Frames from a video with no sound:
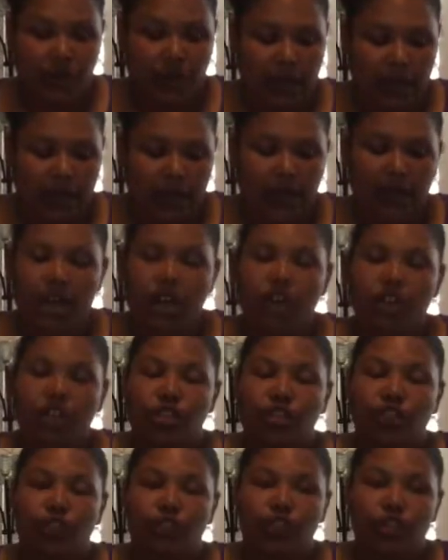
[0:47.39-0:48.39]
Okay?
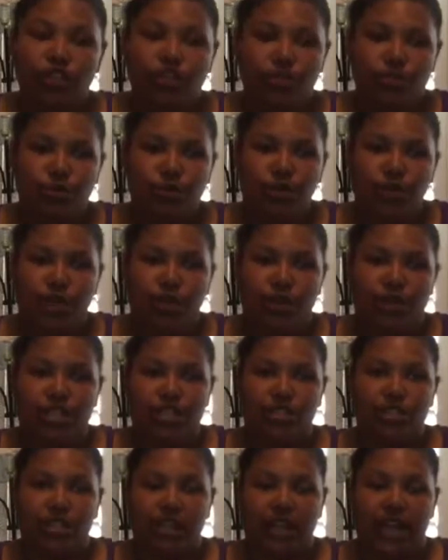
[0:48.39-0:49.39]
The first one we're going
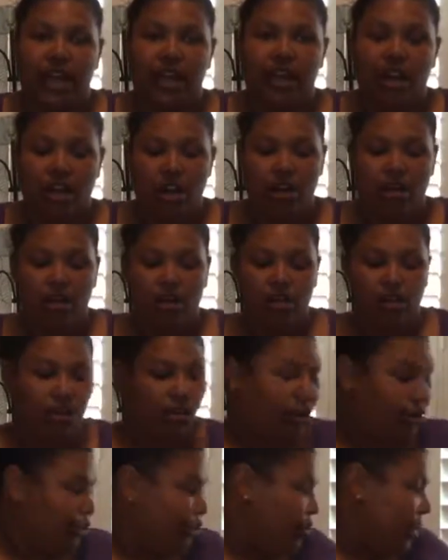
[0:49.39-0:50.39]
to look at are
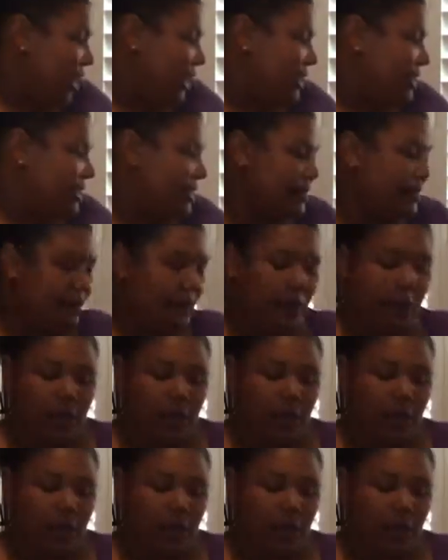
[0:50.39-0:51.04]
earthquakes.